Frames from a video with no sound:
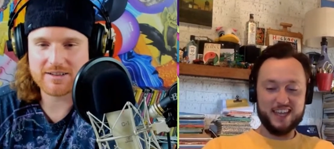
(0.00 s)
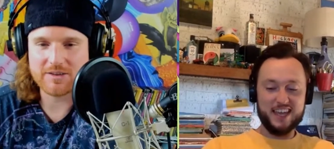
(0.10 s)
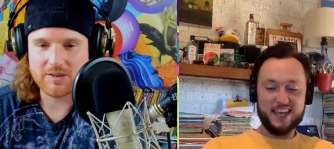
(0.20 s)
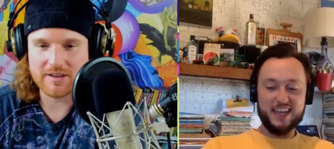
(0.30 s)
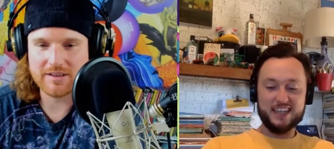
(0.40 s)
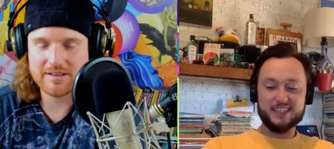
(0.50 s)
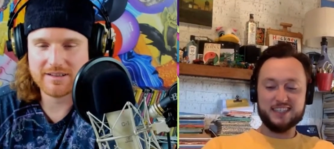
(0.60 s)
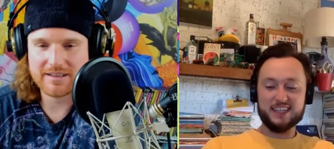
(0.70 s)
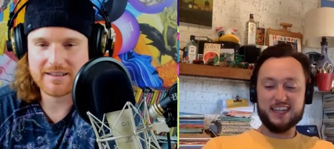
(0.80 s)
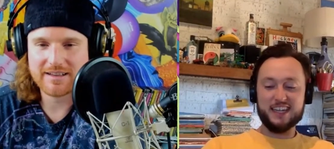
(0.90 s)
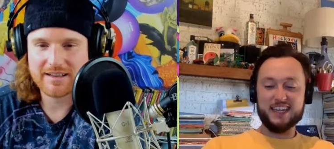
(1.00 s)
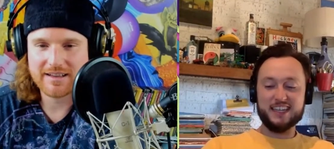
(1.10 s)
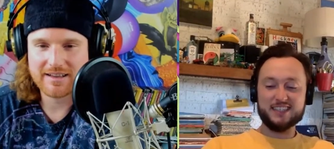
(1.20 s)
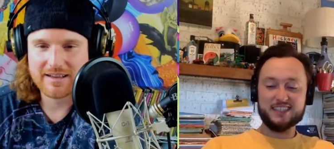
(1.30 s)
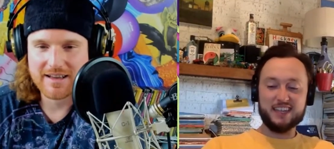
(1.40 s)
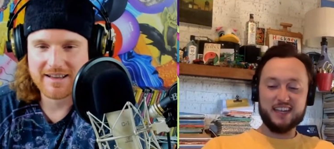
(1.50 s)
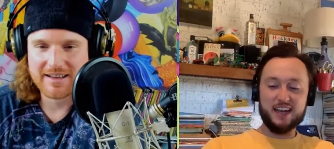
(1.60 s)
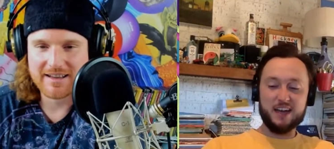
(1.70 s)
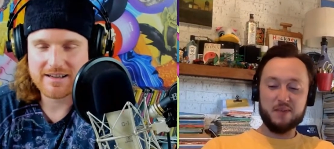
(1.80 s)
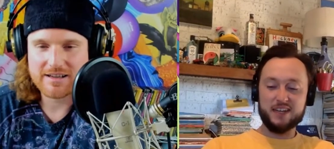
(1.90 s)
Speaker 1: Cool. It's it's.
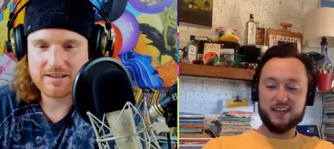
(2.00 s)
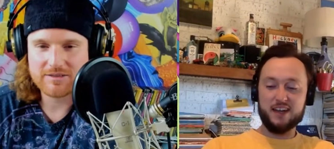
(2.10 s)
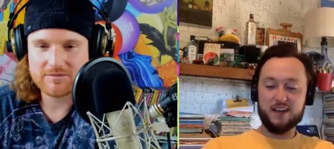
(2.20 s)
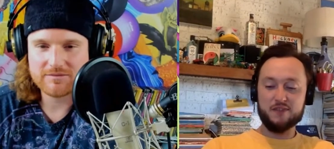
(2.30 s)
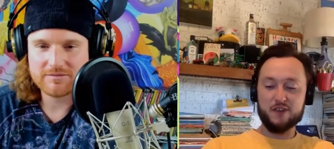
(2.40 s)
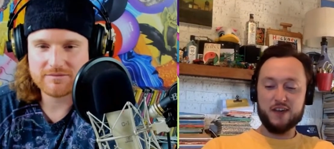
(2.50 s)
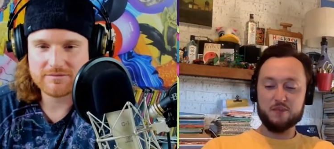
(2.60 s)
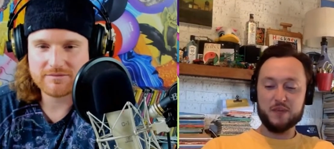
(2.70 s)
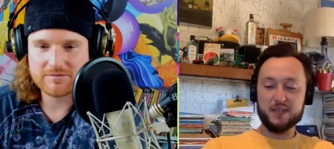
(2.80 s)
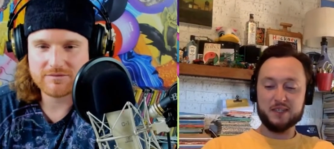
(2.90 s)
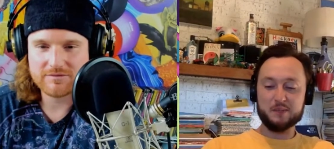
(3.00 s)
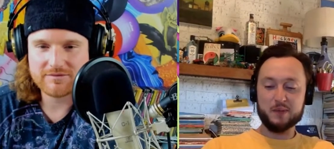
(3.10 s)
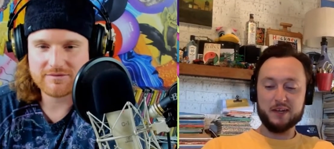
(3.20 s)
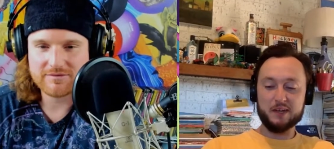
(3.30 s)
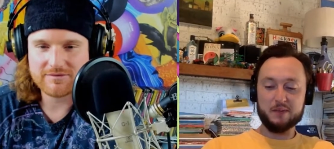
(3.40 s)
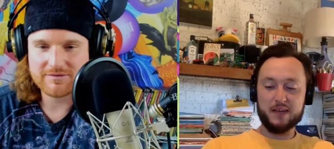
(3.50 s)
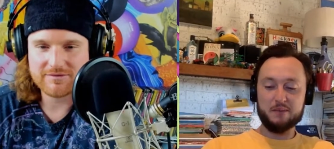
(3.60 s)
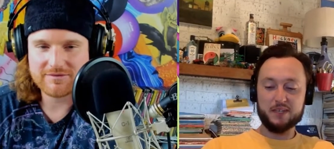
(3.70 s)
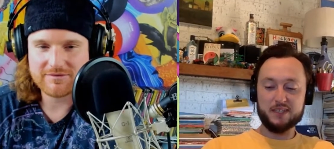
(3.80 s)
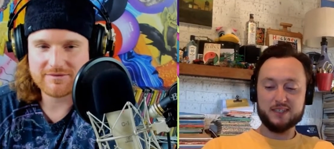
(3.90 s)
I mean, I've not ever been to Burning
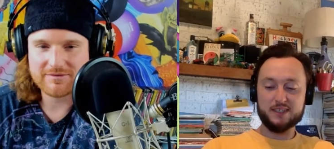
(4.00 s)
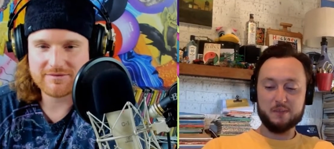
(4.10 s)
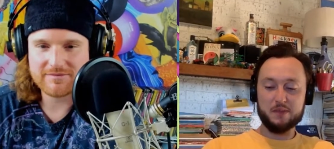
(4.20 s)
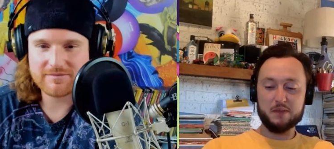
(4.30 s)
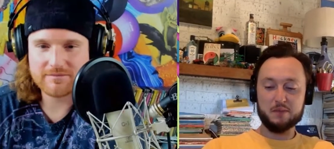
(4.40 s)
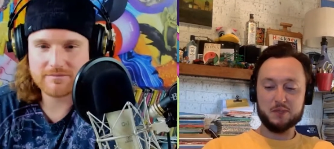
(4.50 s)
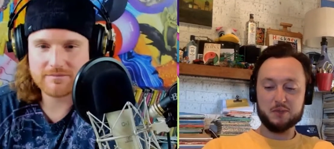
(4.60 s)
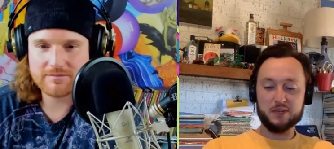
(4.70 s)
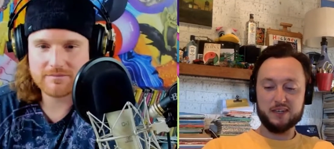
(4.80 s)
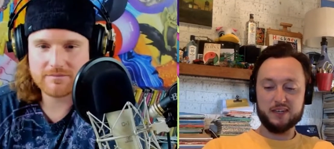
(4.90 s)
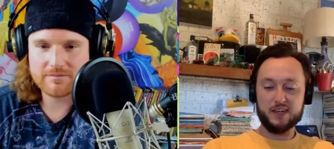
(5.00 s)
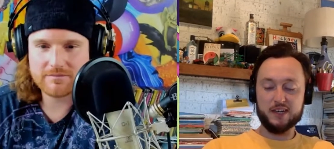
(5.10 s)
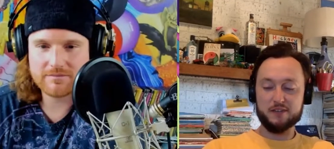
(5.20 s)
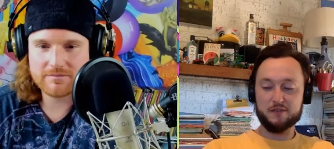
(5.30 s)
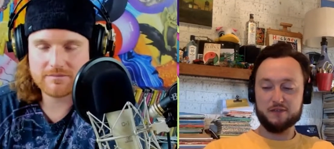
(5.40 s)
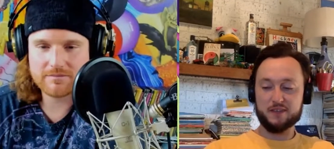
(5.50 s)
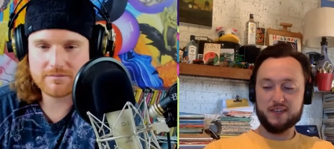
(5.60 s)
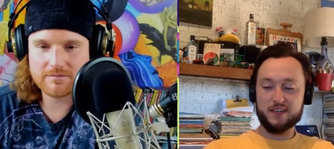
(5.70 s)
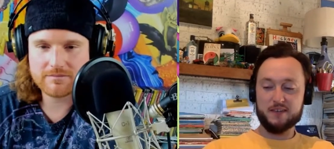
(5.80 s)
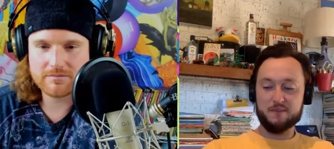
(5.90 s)
Man, but it's something between kind of
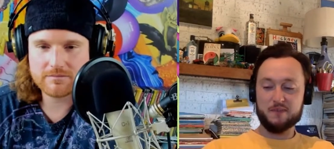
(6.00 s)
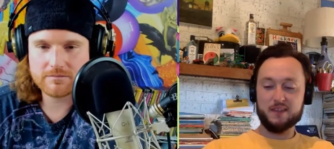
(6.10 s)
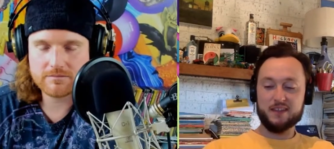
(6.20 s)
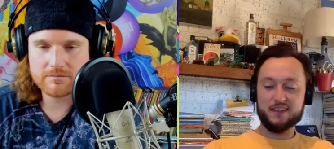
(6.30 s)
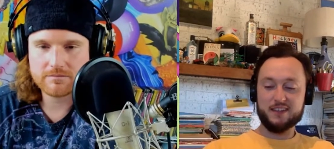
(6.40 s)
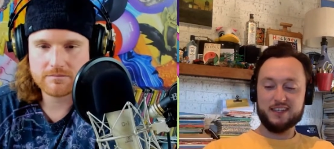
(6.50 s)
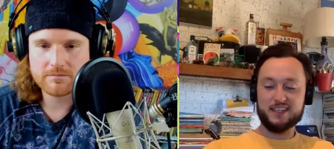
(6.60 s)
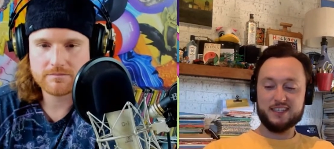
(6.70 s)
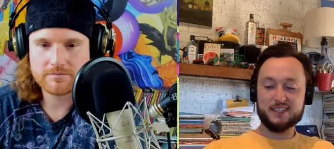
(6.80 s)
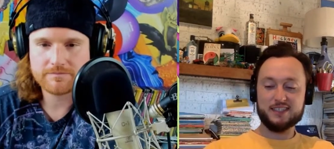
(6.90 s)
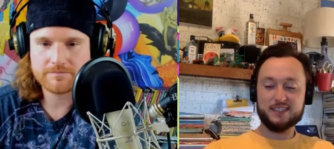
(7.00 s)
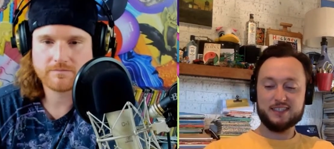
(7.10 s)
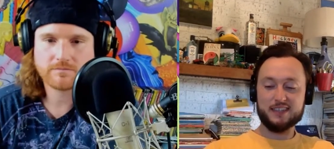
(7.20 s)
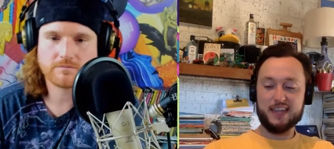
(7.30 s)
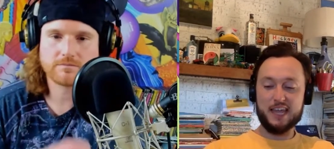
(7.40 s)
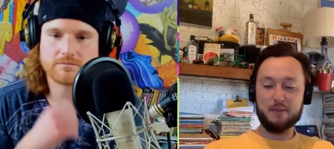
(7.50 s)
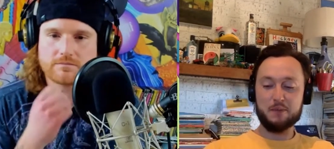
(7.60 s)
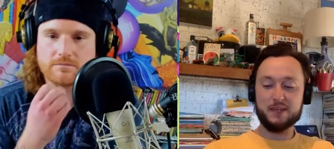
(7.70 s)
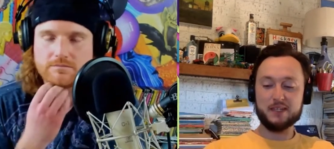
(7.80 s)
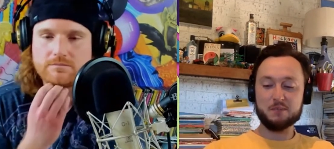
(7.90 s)

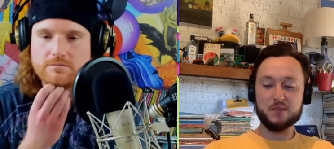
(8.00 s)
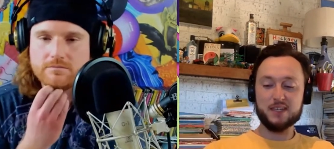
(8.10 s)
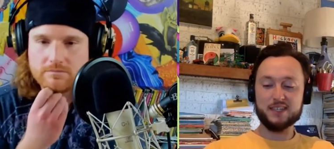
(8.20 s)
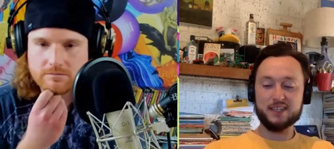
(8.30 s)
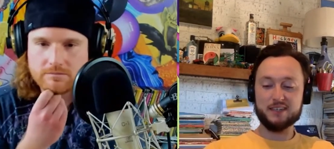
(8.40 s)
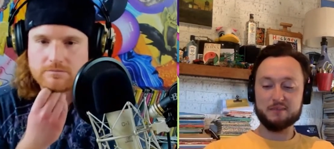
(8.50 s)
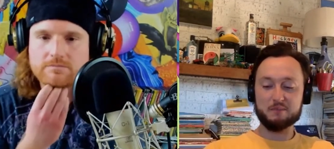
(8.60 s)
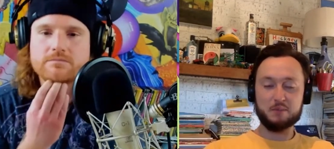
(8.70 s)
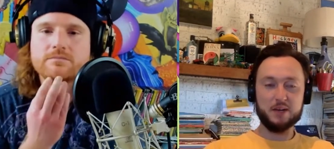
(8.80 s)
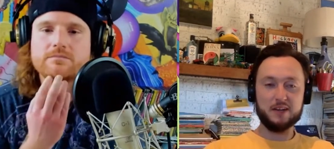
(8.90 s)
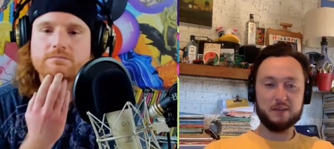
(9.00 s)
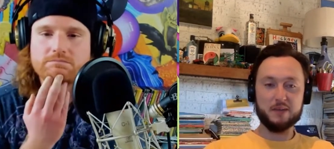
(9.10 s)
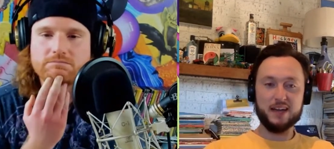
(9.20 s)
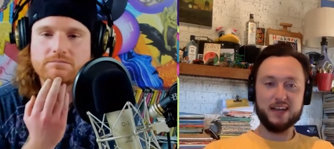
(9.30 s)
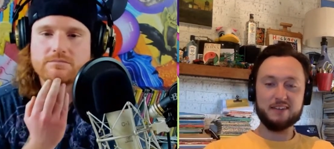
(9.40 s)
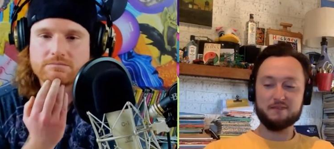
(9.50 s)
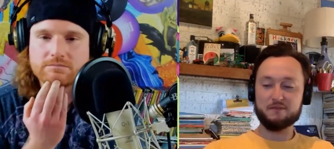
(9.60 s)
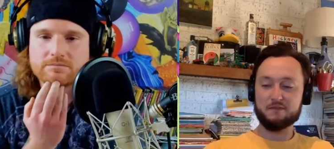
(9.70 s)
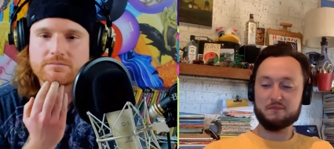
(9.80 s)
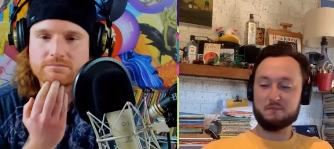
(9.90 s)
hippies meeting Burning Man,
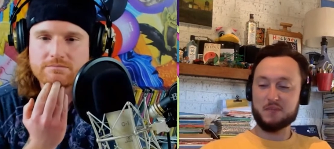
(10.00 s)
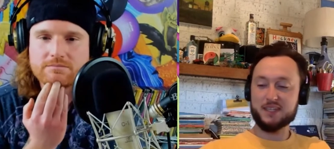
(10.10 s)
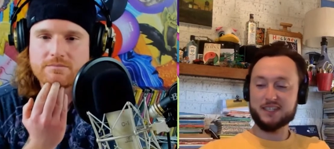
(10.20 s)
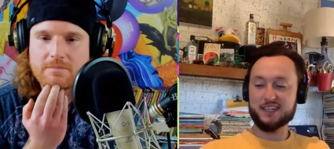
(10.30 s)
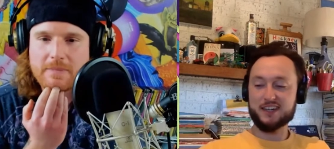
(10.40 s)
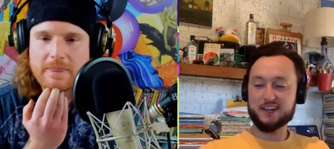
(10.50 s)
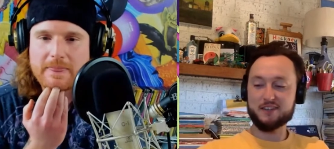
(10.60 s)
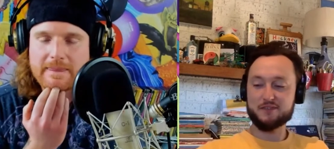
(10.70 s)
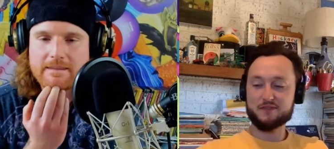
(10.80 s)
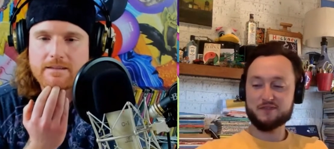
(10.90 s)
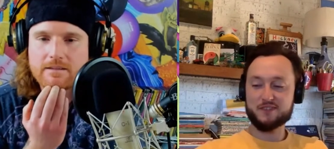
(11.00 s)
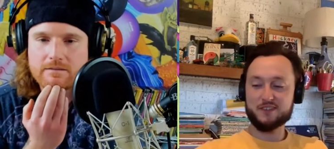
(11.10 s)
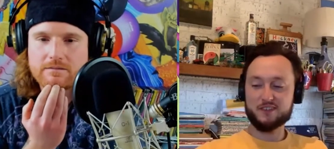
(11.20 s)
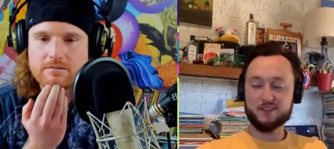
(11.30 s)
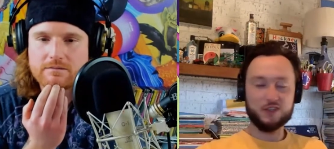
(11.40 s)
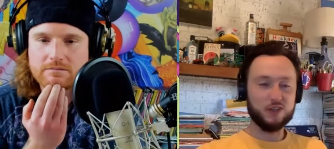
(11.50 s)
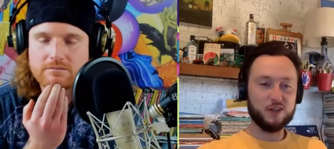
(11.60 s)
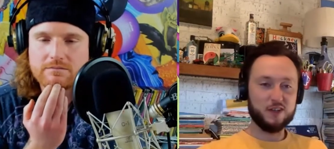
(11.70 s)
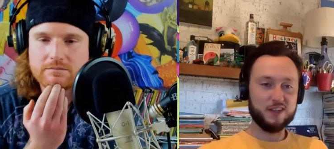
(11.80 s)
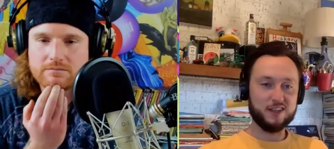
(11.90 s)
meeting kind of
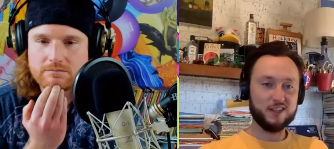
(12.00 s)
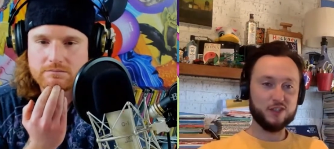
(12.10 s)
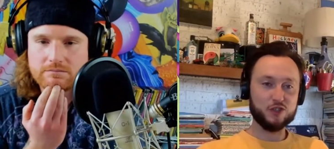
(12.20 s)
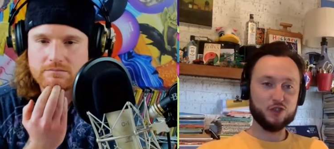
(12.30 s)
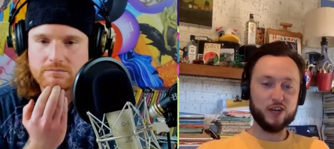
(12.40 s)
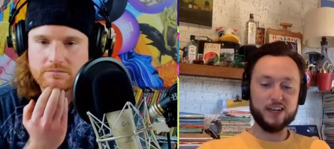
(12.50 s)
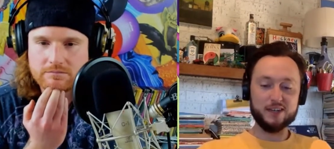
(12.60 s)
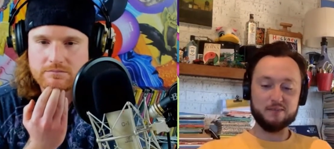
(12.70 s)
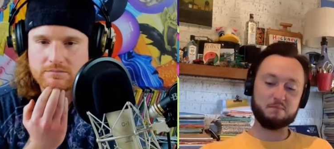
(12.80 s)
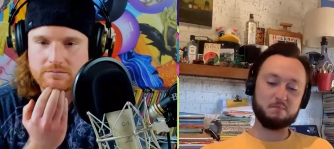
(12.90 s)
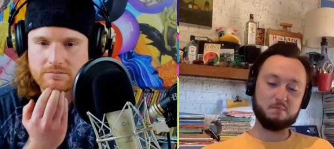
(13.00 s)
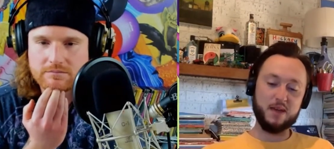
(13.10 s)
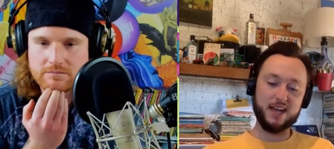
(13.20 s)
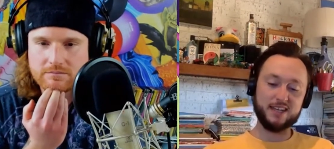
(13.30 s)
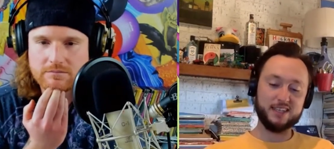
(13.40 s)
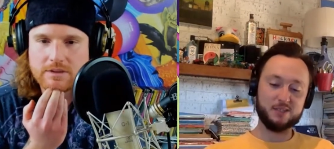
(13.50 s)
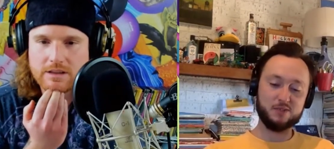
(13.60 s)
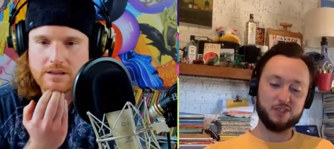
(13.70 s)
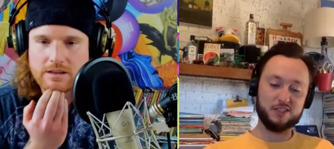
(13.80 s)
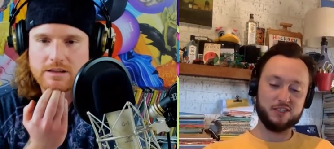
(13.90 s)
the Australian
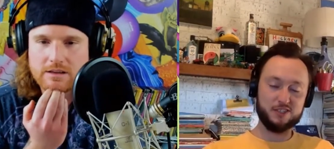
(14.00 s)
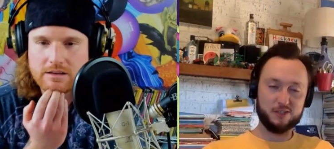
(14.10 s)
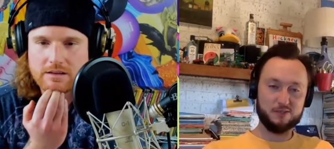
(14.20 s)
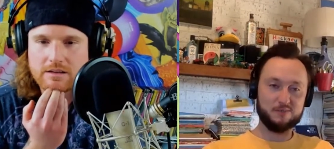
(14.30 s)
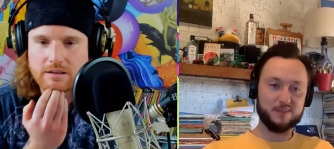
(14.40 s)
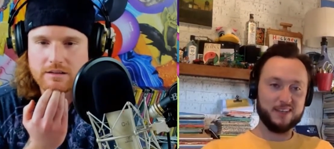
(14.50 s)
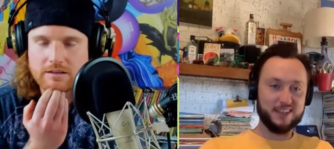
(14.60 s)
madness, which is just